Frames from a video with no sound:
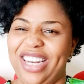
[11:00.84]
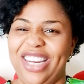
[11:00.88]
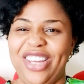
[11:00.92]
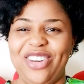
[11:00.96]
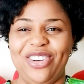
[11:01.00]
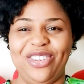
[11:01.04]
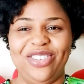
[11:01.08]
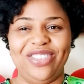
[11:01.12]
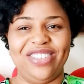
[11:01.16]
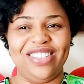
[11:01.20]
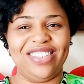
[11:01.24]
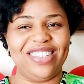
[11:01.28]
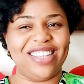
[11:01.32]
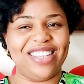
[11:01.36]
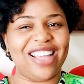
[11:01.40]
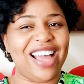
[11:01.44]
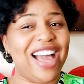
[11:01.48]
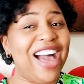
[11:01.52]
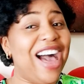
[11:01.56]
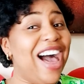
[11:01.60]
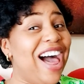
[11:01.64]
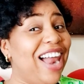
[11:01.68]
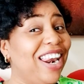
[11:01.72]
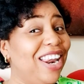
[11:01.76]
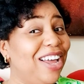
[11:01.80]
video.
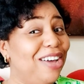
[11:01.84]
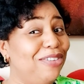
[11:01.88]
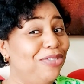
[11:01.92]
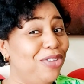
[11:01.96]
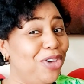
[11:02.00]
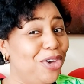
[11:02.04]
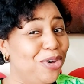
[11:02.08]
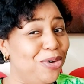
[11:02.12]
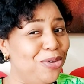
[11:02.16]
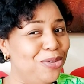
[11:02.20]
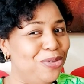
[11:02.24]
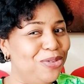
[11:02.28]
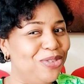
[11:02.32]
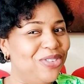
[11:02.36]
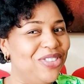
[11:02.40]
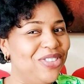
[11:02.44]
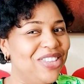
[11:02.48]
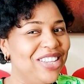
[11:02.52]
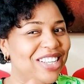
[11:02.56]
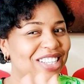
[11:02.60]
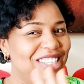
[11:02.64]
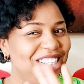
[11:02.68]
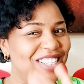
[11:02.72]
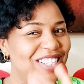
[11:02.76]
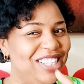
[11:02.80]
I love you.
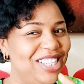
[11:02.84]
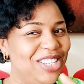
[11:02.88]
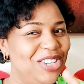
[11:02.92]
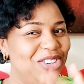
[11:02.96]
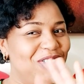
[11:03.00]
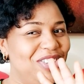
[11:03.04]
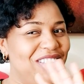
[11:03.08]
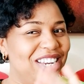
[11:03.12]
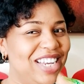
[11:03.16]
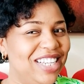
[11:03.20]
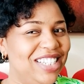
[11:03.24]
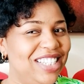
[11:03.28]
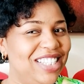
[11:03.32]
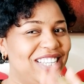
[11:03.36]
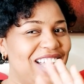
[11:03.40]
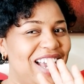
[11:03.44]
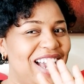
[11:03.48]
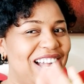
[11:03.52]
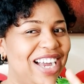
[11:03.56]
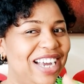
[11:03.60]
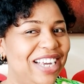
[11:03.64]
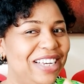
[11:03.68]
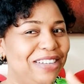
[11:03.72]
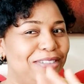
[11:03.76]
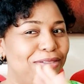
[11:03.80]
See you next
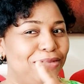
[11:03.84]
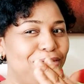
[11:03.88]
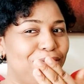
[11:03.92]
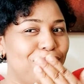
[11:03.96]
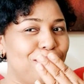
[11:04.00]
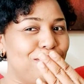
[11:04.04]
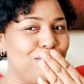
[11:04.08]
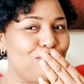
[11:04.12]
time.